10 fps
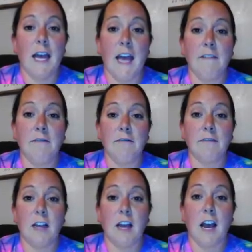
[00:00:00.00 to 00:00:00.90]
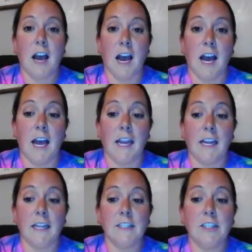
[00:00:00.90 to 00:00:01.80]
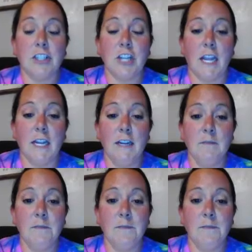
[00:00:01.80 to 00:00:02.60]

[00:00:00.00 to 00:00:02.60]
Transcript: F, I, J.